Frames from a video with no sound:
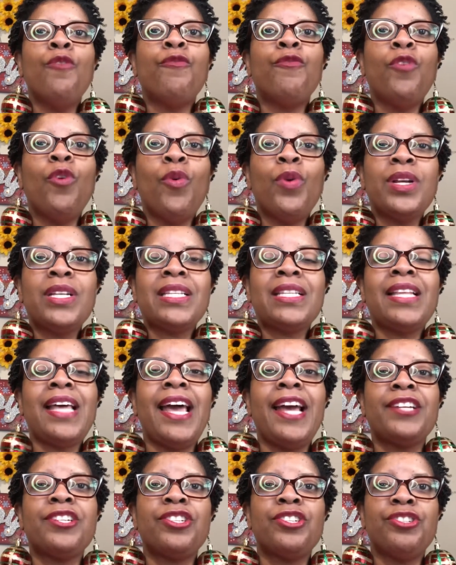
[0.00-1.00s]
forward
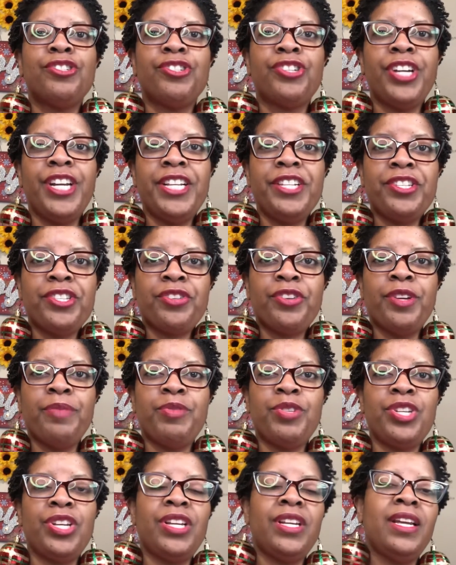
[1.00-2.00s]
slash
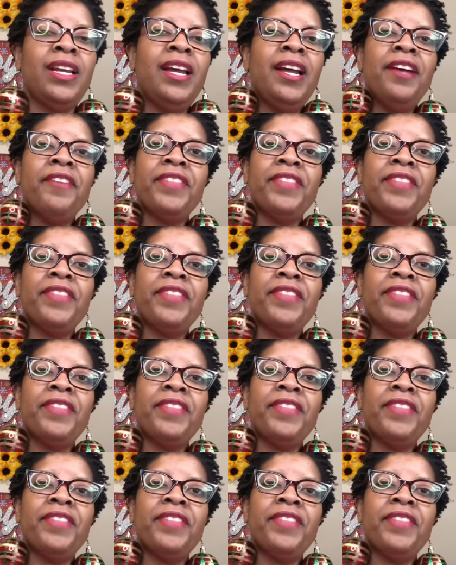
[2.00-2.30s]
transcription.